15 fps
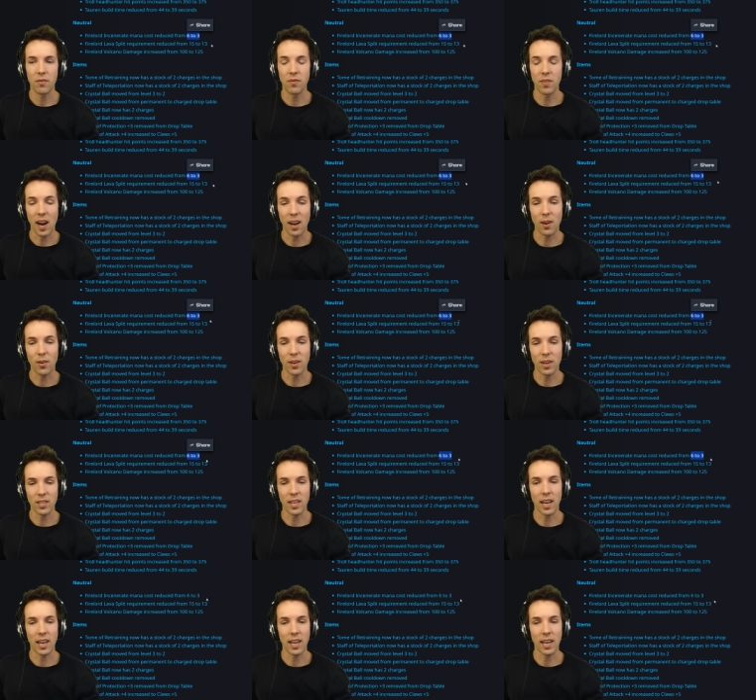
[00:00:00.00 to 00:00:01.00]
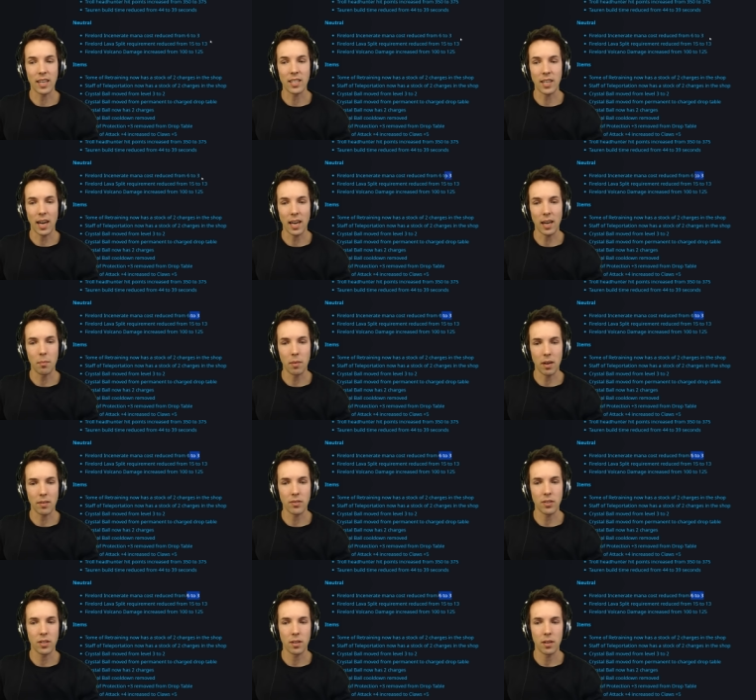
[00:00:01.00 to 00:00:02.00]
Firelord is getting exciting
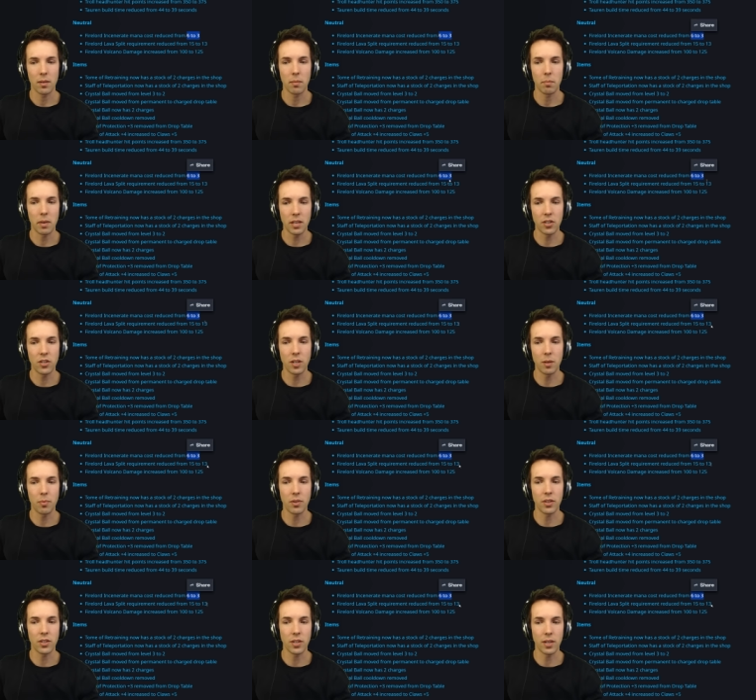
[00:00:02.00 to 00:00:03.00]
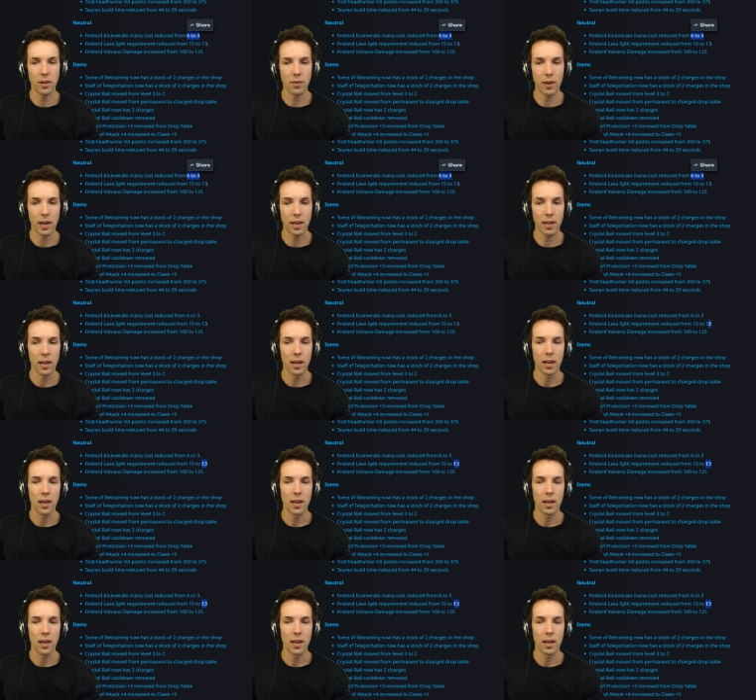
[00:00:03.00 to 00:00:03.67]
buffs, much cheaper incinerate,